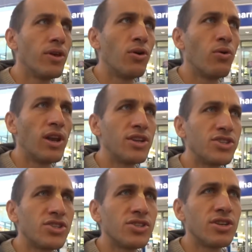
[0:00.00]
Well,
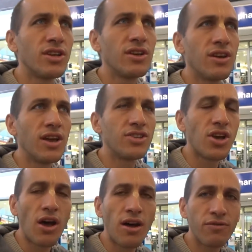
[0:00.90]
it's
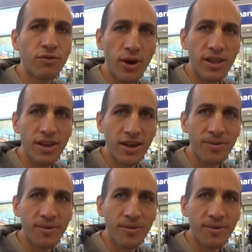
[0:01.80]
halfway there.